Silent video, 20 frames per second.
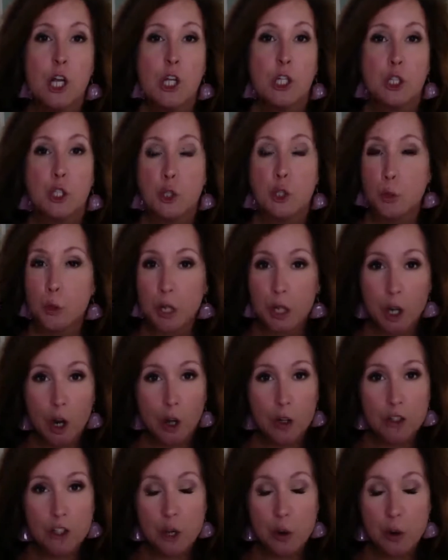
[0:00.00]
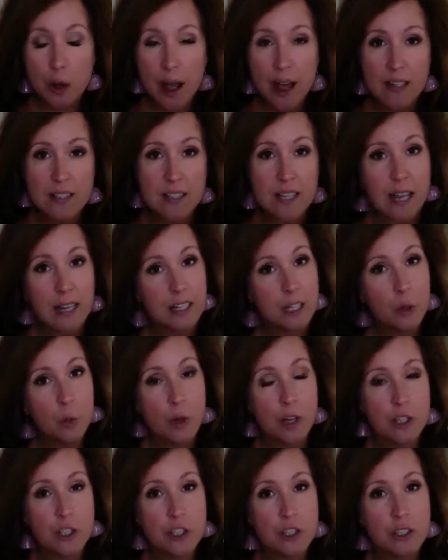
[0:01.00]
You can also ask any
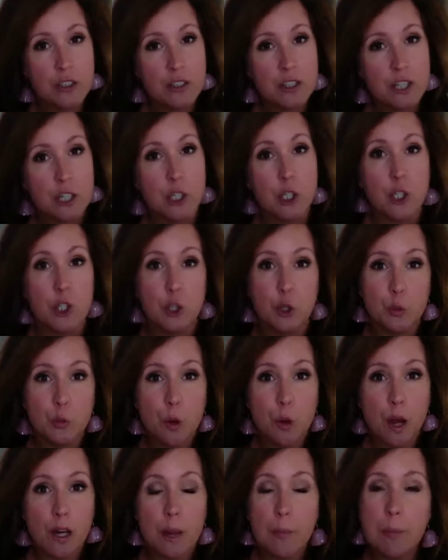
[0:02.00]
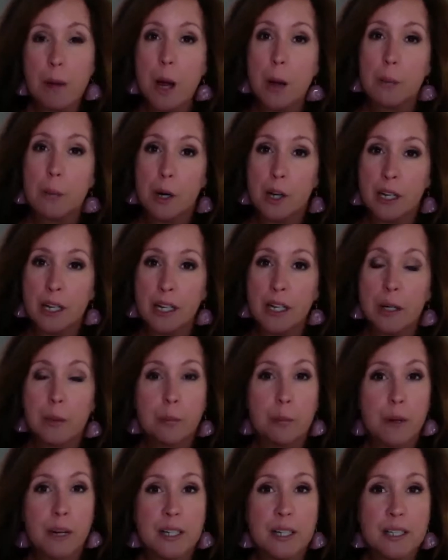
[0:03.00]
questions that you want about marketing and
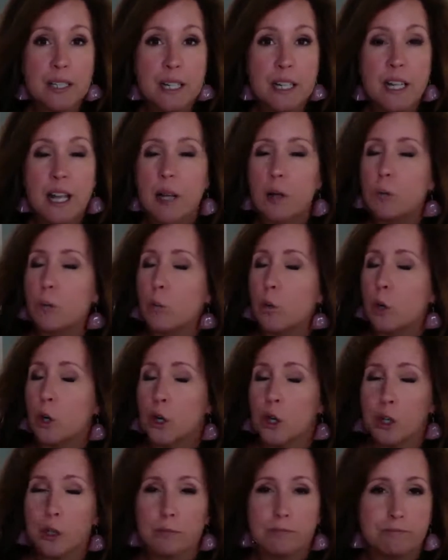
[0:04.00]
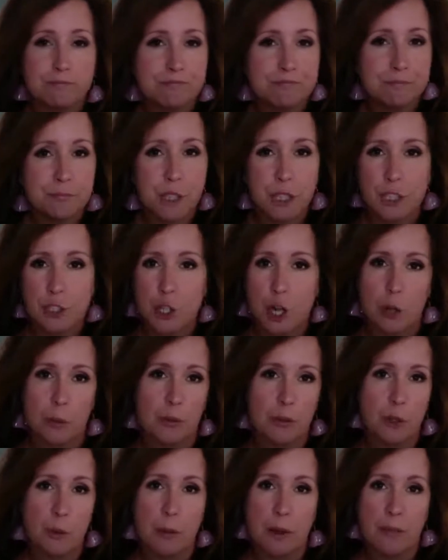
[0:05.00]
branding, and we're going to talk
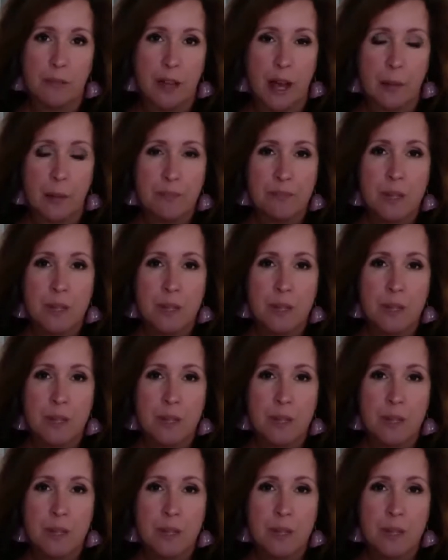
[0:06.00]
with you about that.